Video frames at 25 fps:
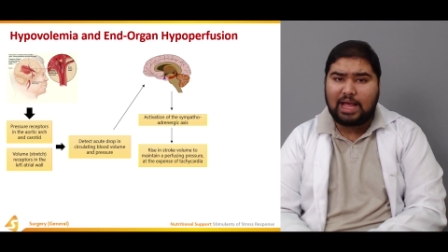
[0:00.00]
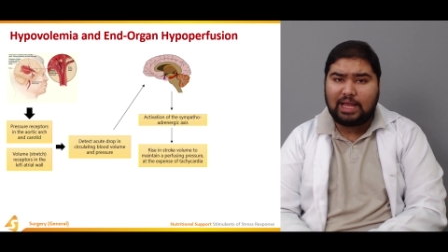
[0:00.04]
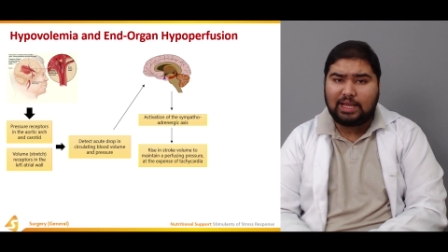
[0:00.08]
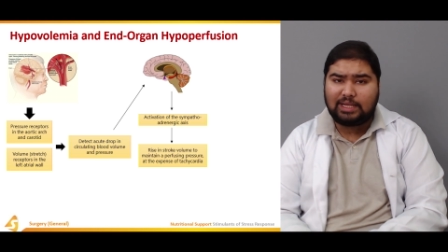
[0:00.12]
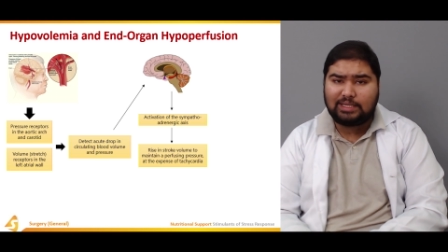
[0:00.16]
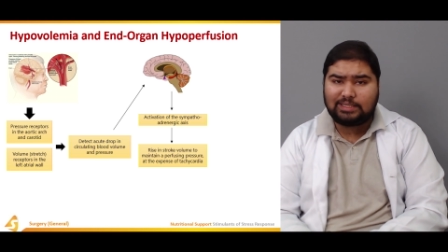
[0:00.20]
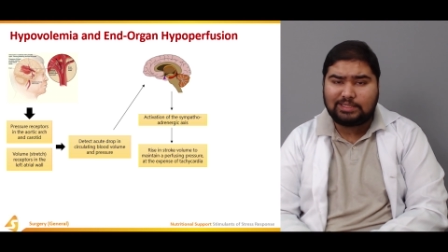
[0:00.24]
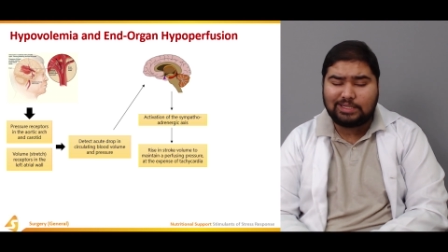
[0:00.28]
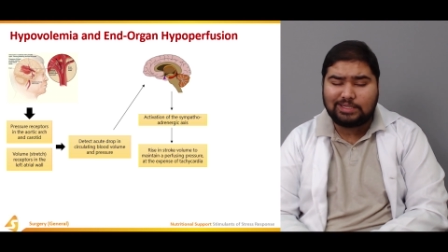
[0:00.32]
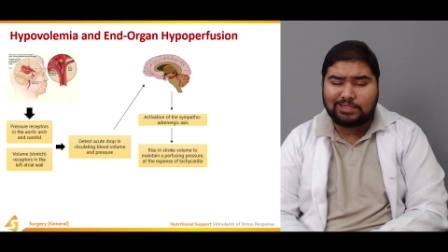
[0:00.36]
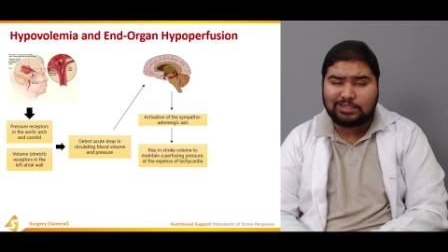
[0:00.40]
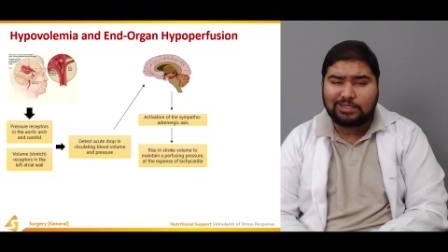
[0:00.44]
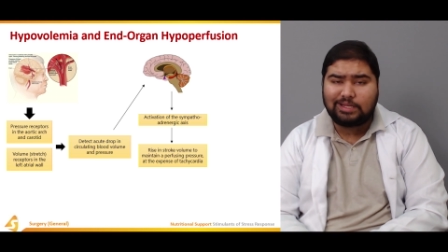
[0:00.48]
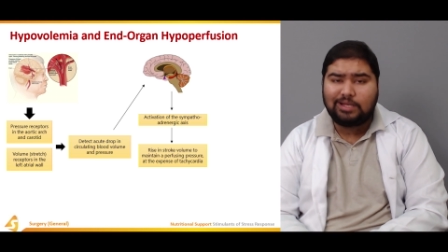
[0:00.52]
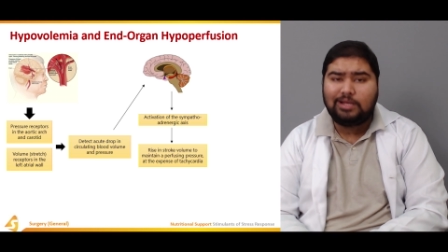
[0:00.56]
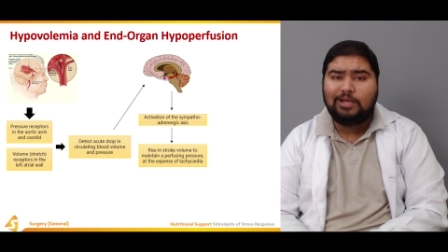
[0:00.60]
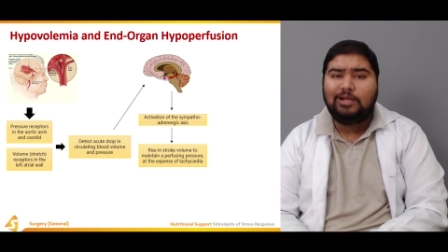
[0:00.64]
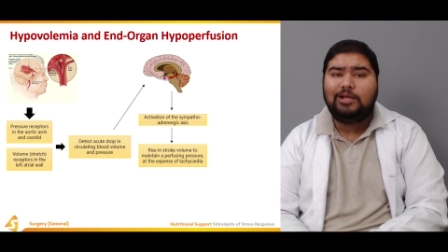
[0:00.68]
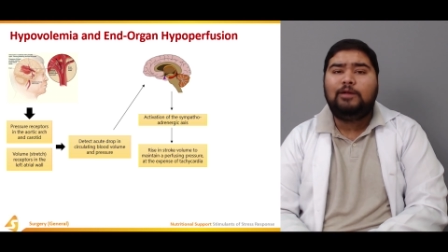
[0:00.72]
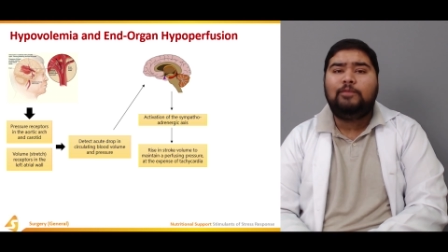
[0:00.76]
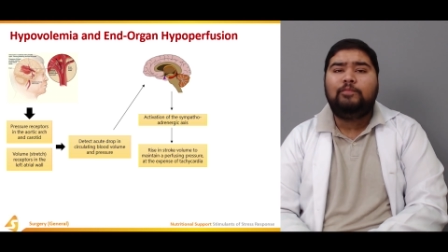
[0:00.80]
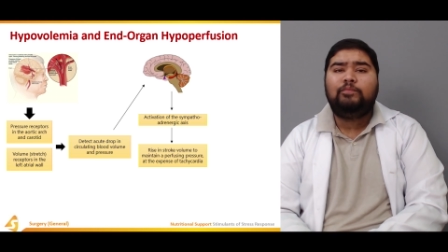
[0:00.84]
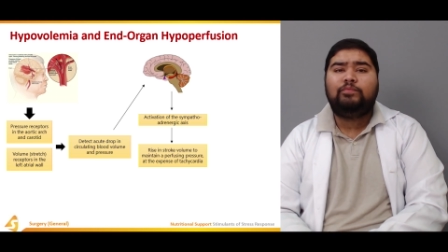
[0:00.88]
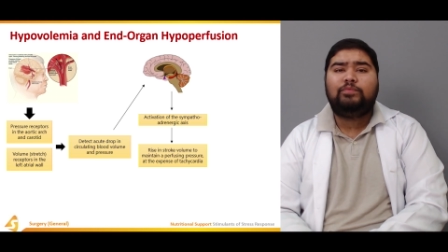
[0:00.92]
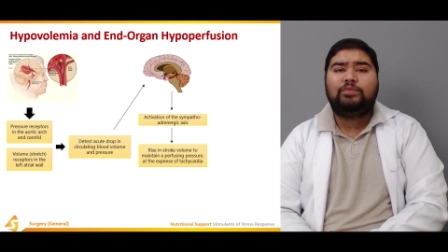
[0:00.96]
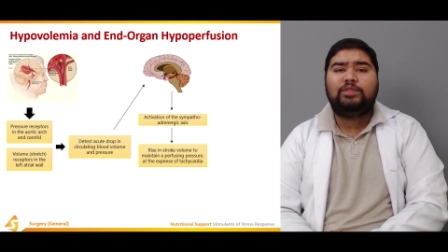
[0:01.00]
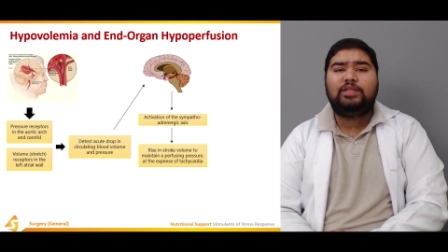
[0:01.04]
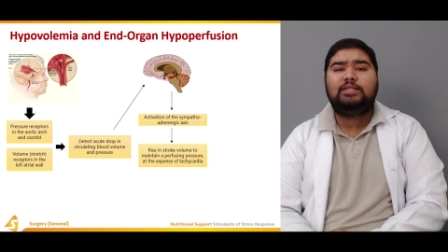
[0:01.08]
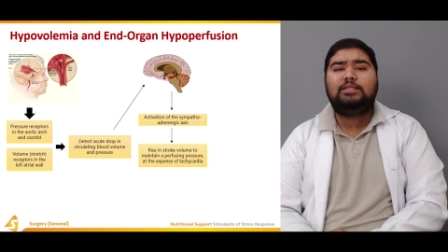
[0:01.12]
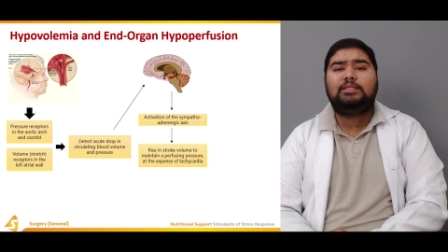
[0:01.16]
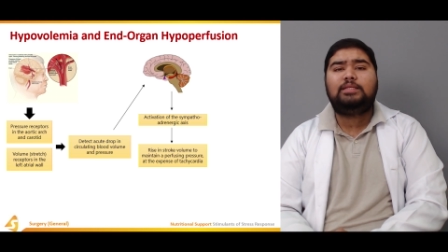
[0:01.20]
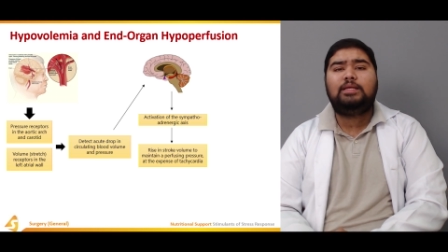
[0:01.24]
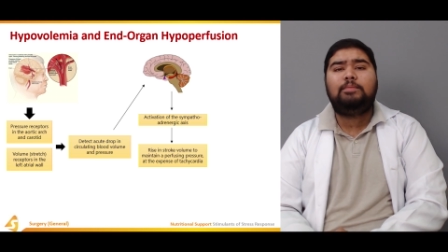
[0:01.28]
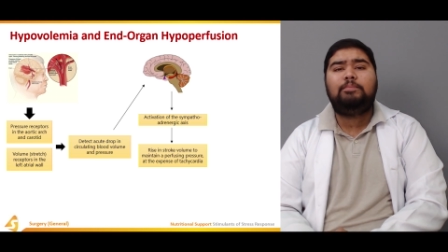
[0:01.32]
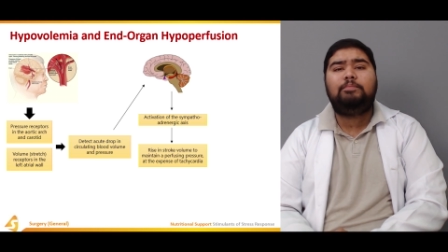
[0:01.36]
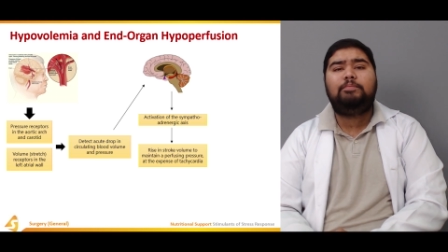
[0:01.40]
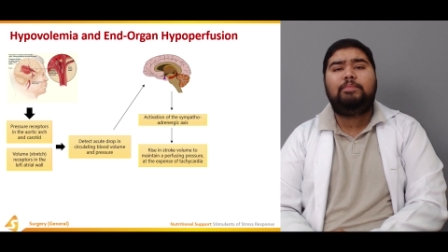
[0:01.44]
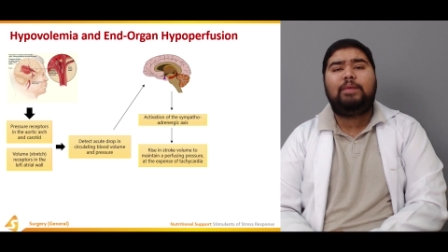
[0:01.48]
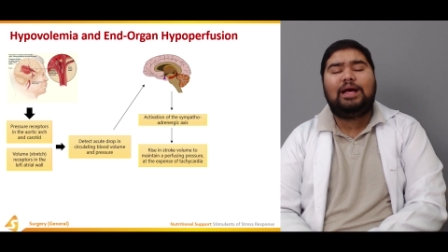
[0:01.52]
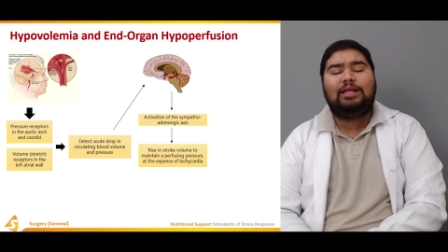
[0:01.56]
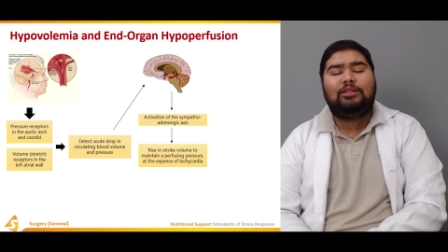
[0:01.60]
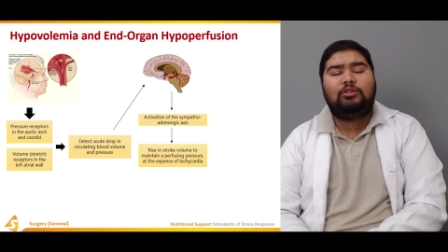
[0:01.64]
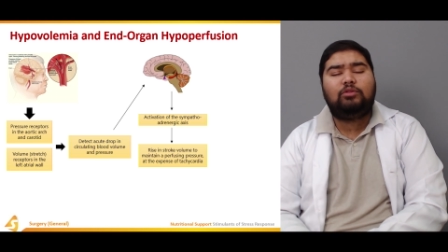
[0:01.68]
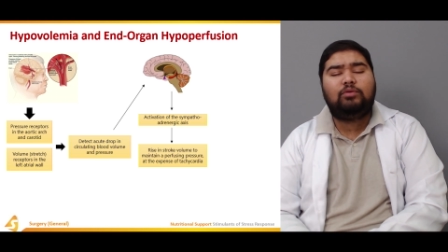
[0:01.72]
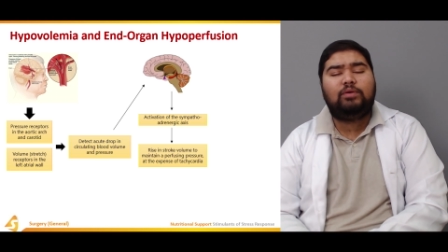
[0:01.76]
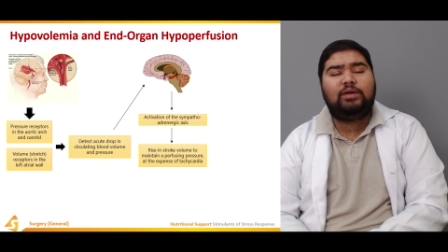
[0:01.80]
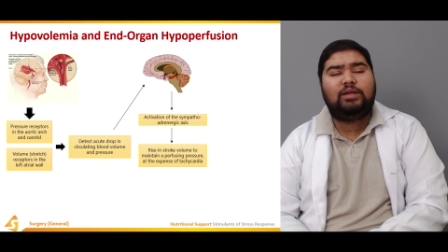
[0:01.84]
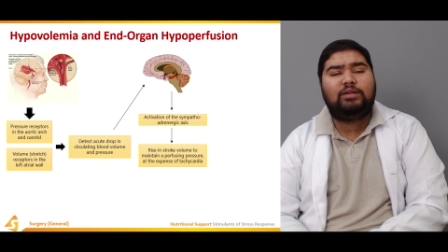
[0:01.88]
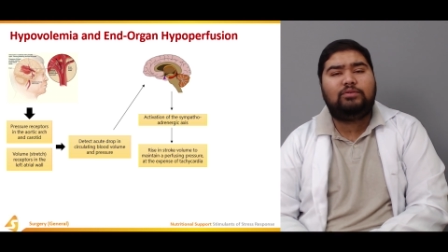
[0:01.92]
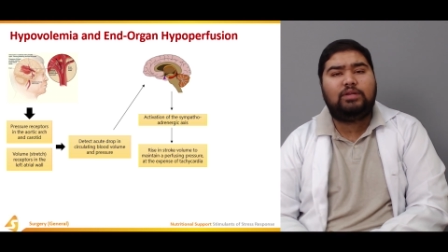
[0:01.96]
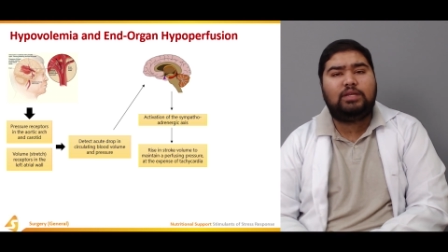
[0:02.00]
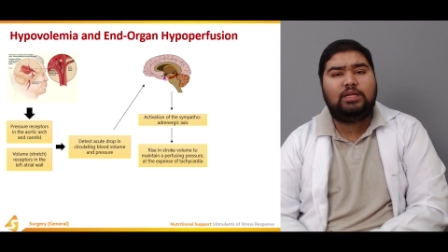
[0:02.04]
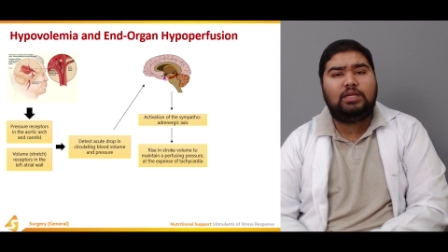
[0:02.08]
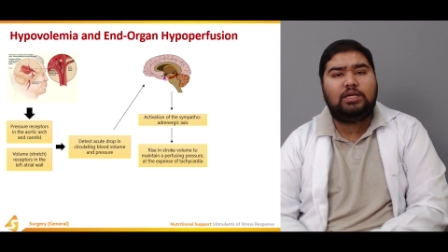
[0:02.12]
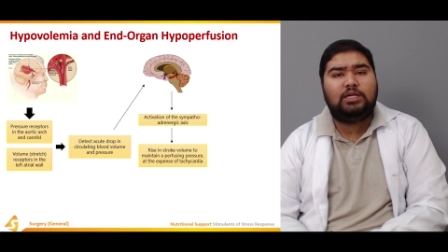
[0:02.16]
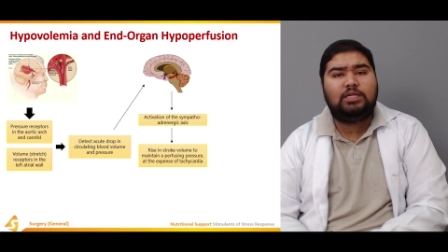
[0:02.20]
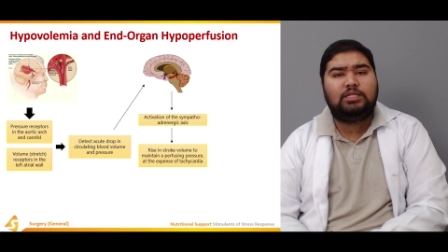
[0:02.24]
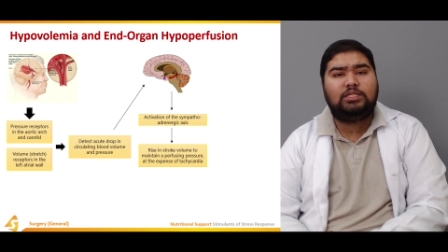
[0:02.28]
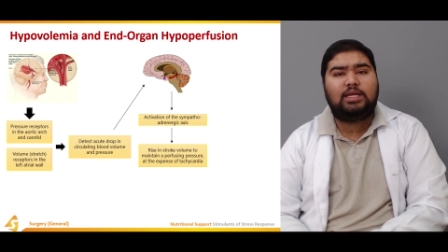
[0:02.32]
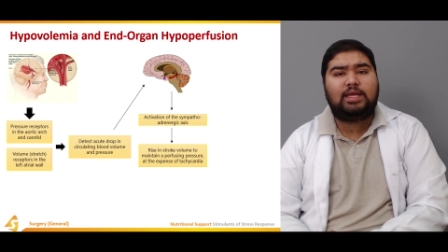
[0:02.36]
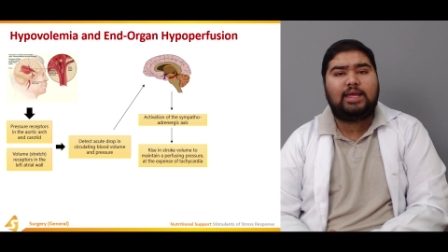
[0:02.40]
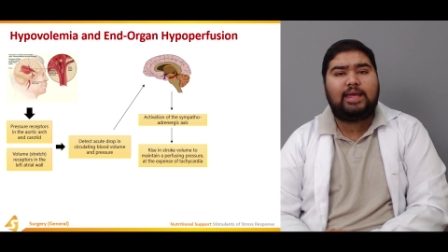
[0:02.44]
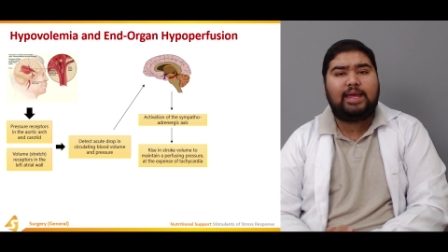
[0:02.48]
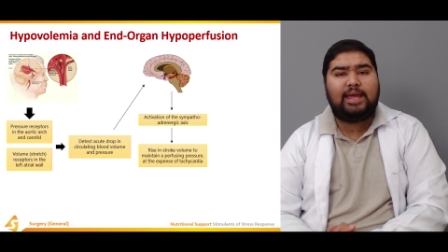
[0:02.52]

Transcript: axis this sympathoadrenergic